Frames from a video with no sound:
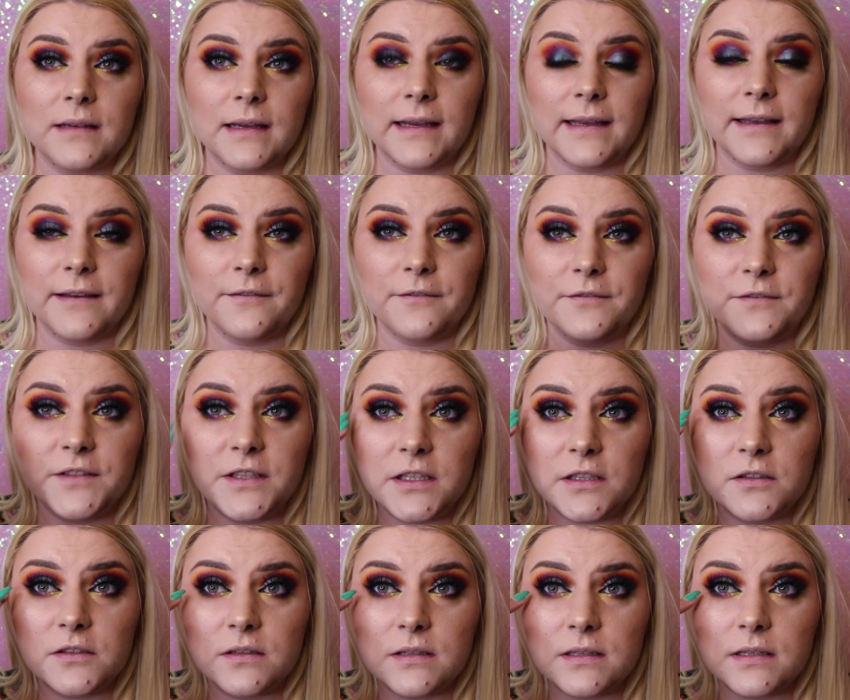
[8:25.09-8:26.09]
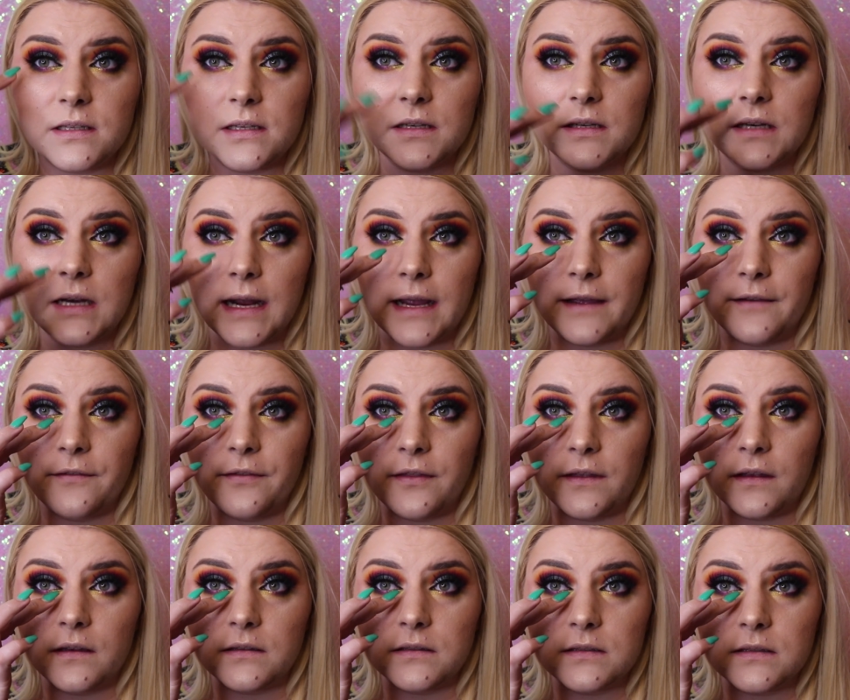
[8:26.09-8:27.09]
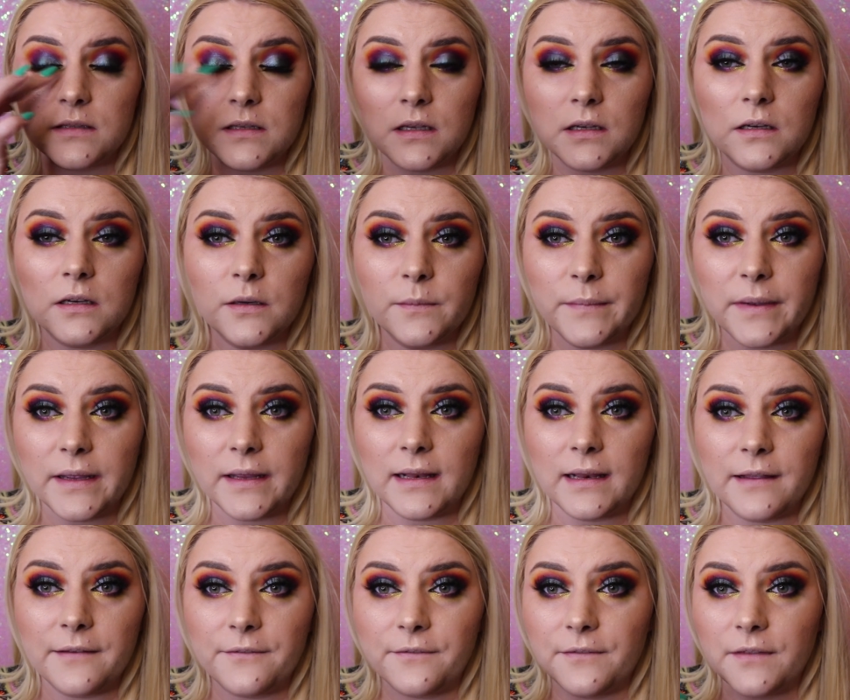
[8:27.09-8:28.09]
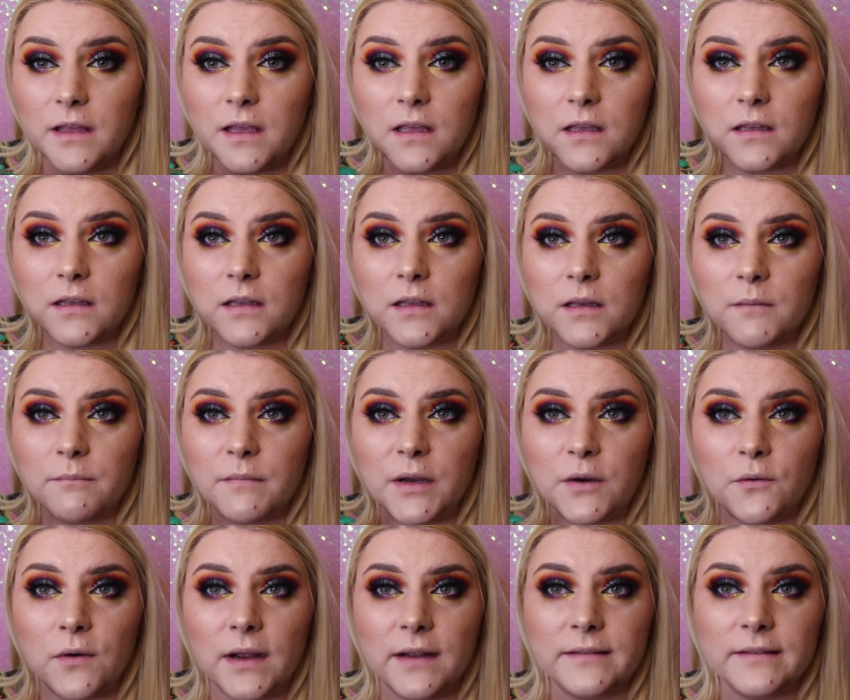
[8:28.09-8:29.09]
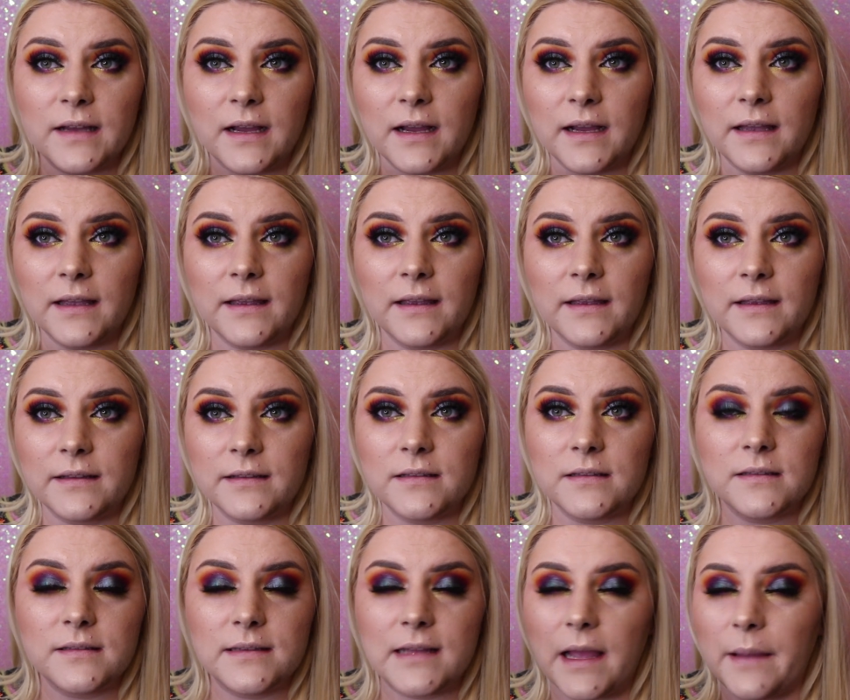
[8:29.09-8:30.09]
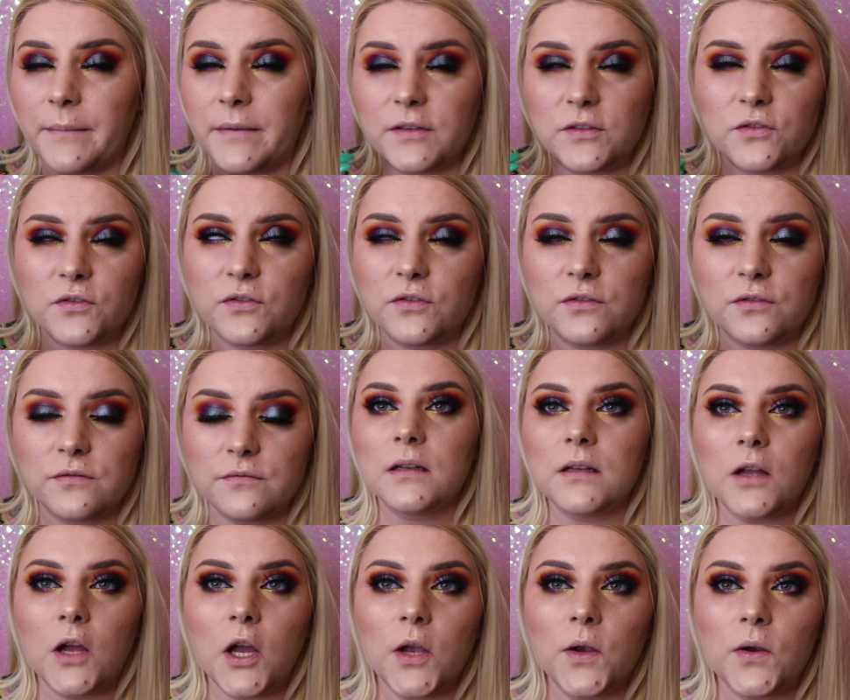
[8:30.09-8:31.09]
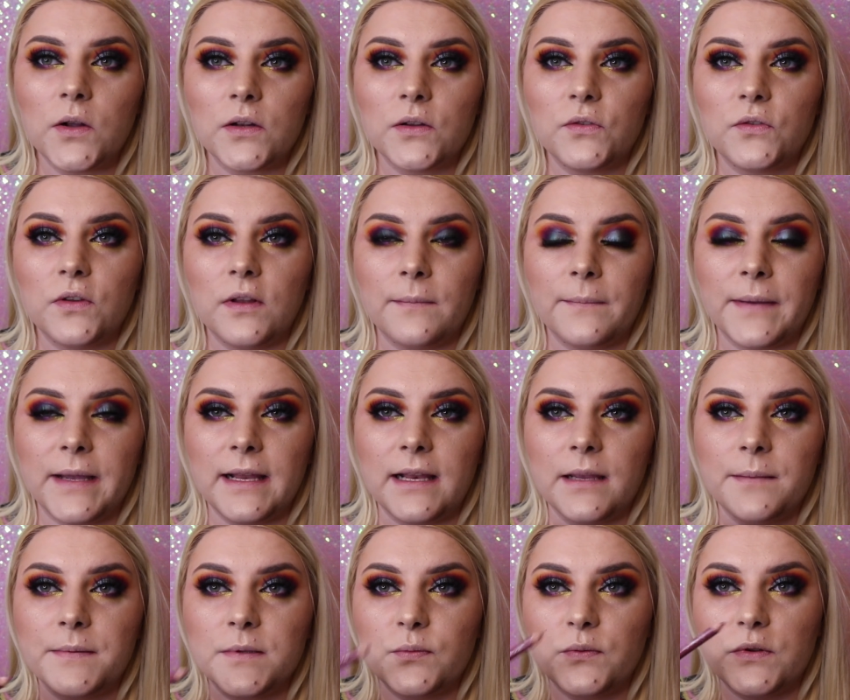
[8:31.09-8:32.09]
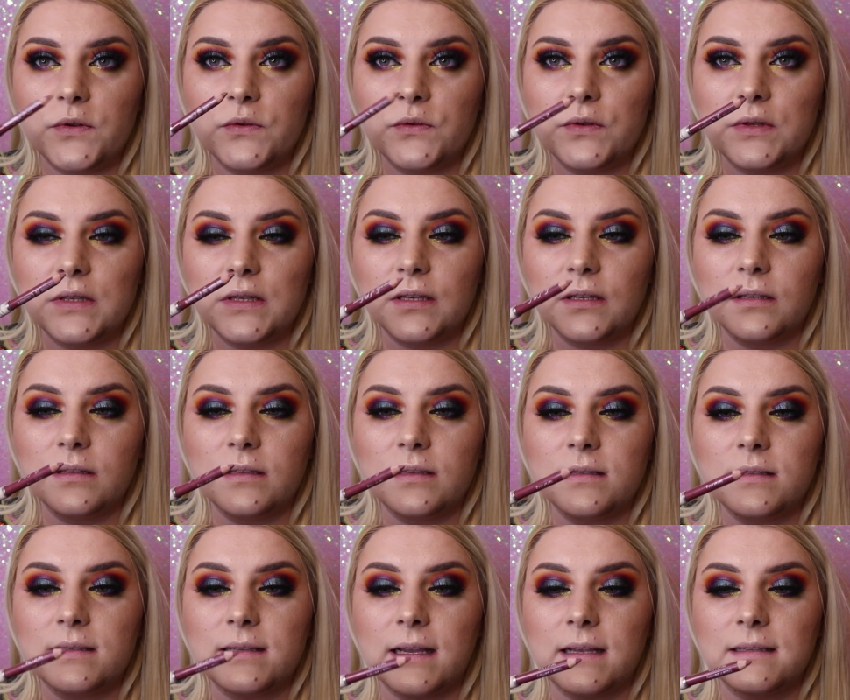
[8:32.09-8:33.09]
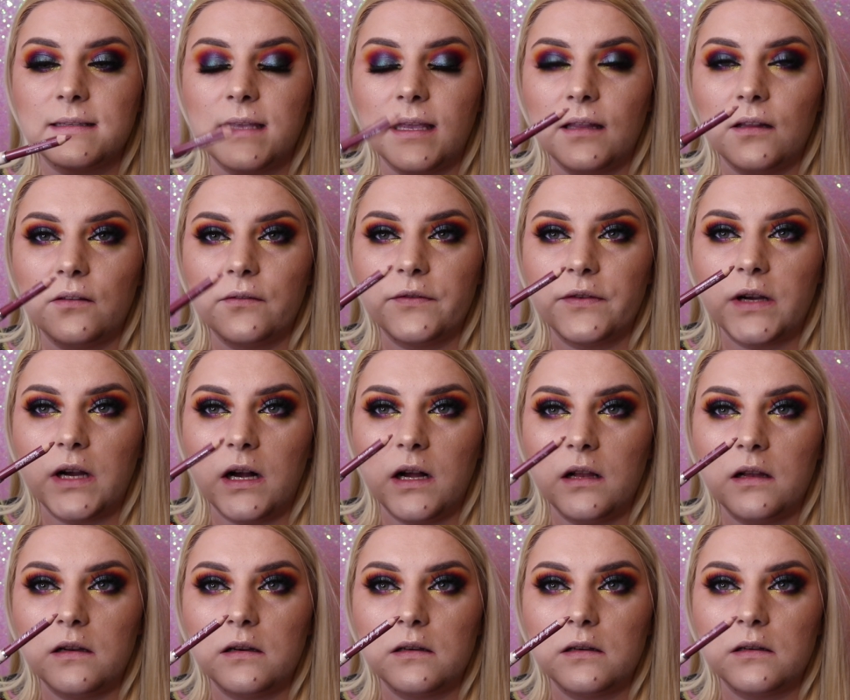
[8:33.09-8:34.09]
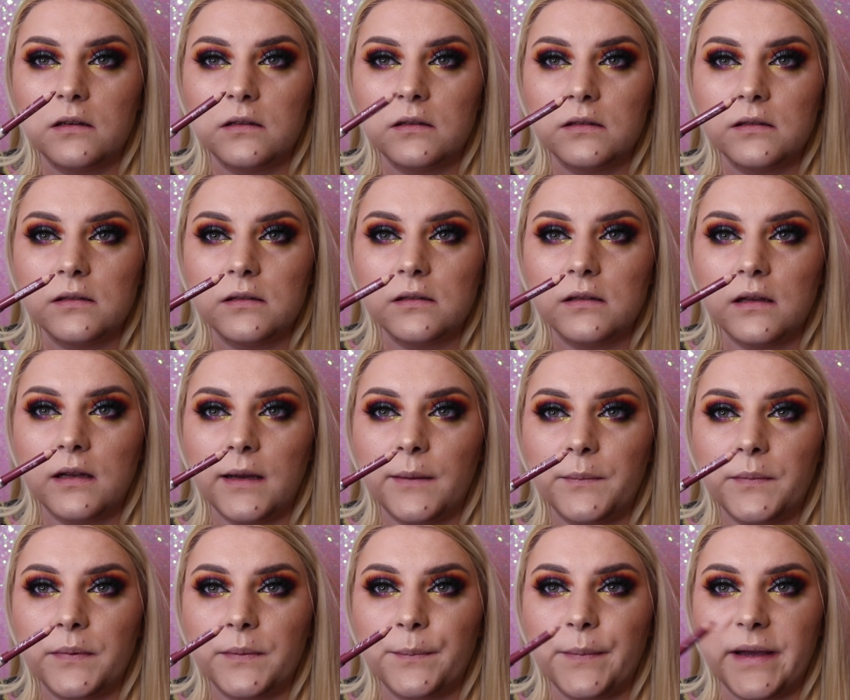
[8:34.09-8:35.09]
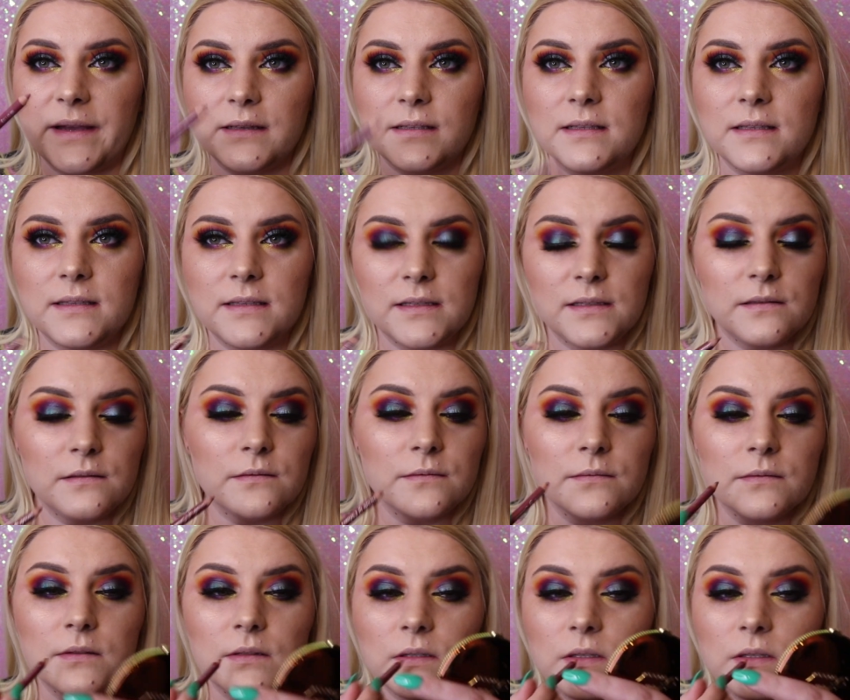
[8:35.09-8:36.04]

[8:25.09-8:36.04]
I have tears here, I have tears here, my right eye is damaged. Now I'm gonna do my lips using this Cascade of Colors lip pencil.